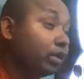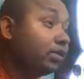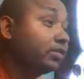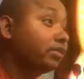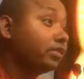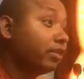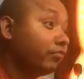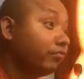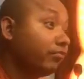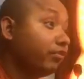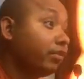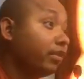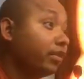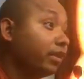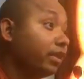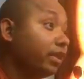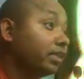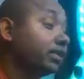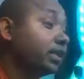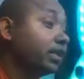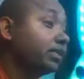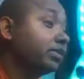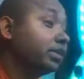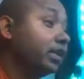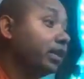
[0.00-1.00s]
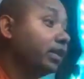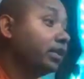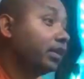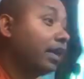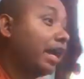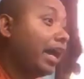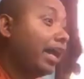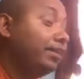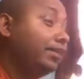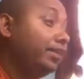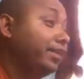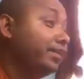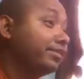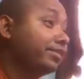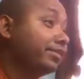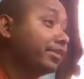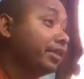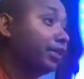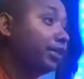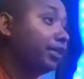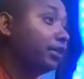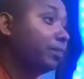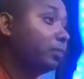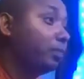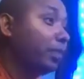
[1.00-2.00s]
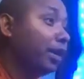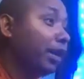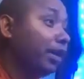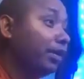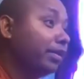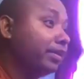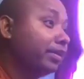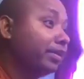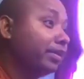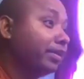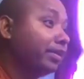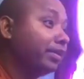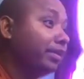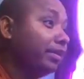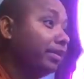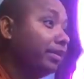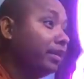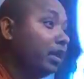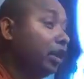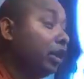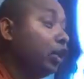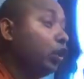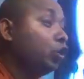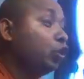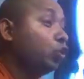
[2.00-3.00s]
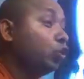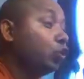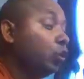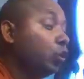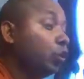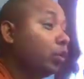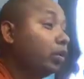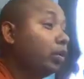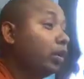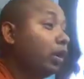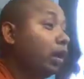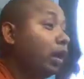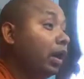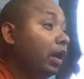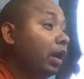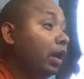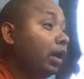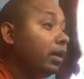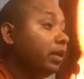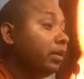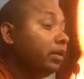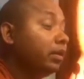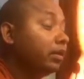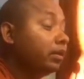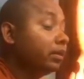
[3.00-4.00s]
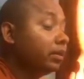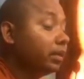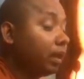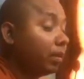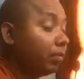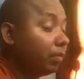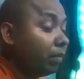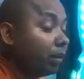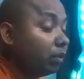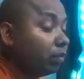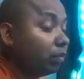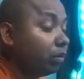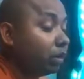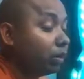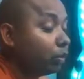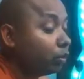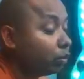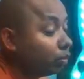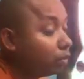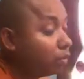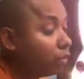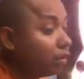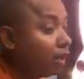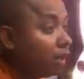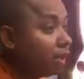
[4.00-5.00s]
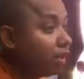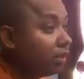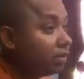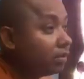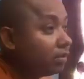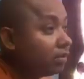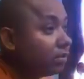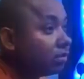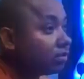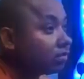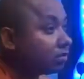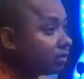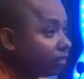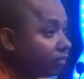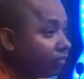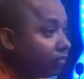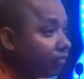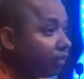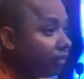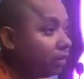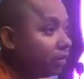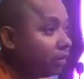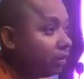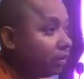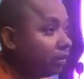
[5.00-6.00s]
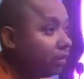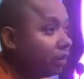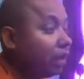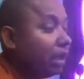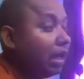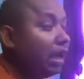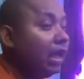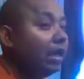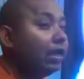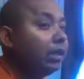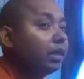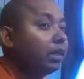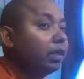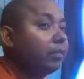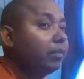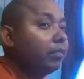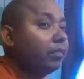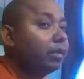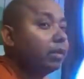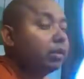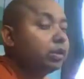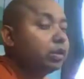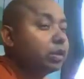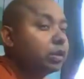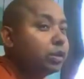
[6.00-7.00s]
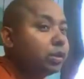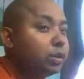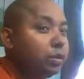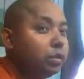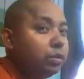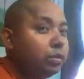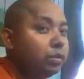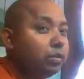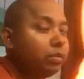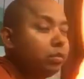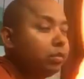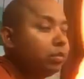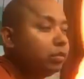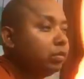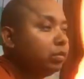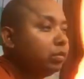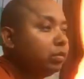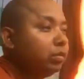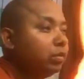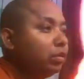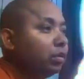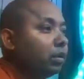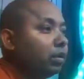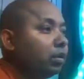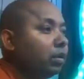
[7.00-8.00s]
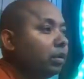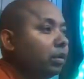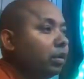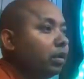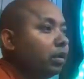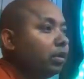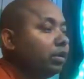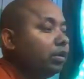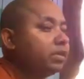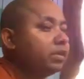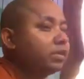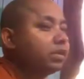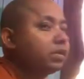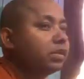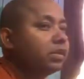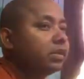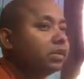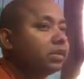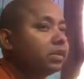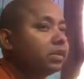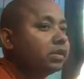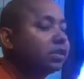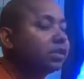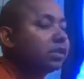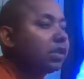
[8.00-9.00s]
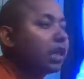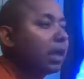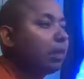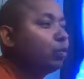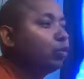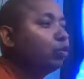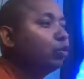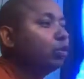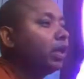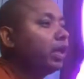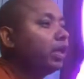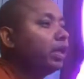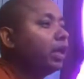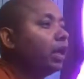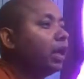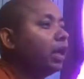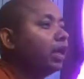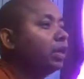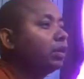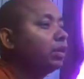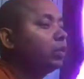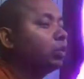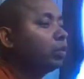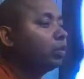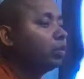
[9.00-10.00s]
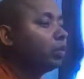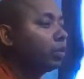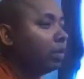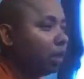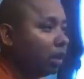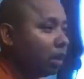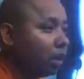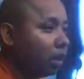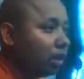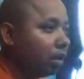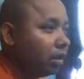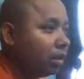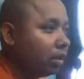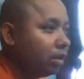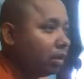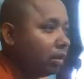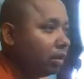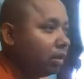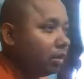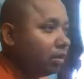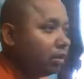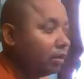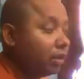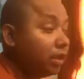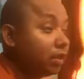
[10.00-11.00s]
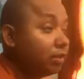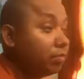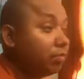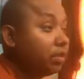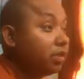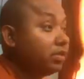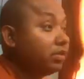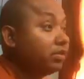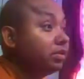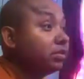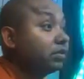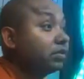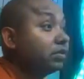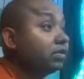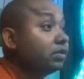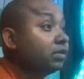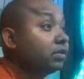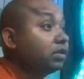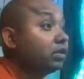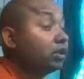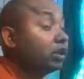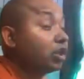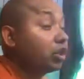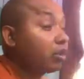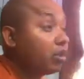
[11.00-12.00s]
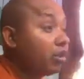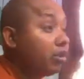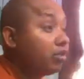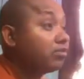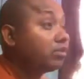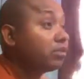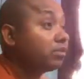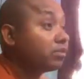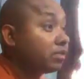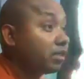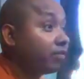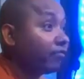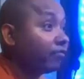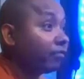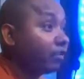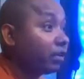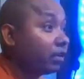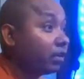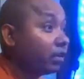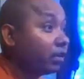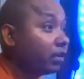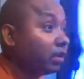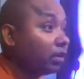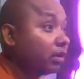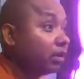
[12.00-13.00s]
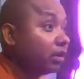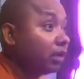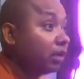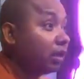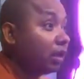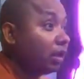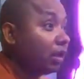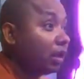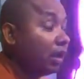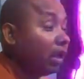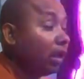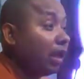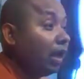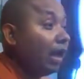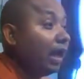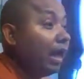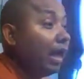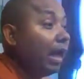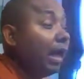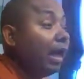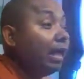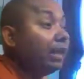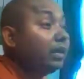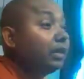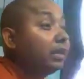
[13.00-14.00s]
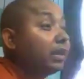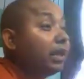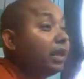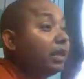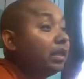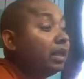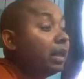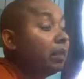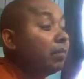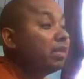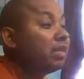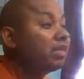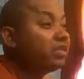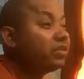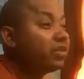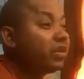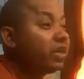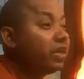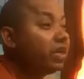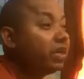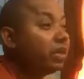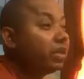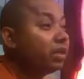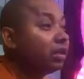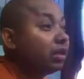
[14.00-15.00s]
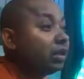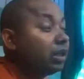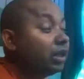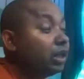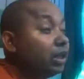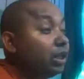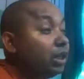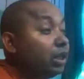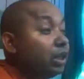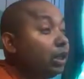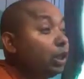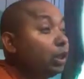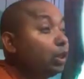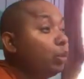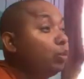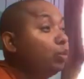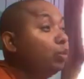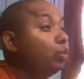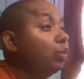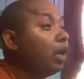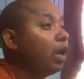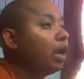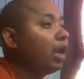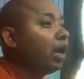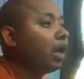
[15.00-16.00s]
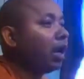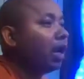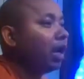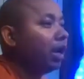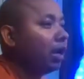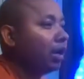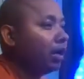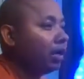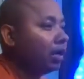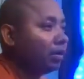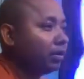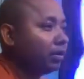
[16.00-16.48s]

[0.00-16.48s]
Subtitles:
Dukkha is suffering. Yes, I said. I didn't say it in Pali. Dukkha, number one, dukkha, suffering. Number two, is samudaya dukkha. That means the cause of suffering. And then number 3, niruddha.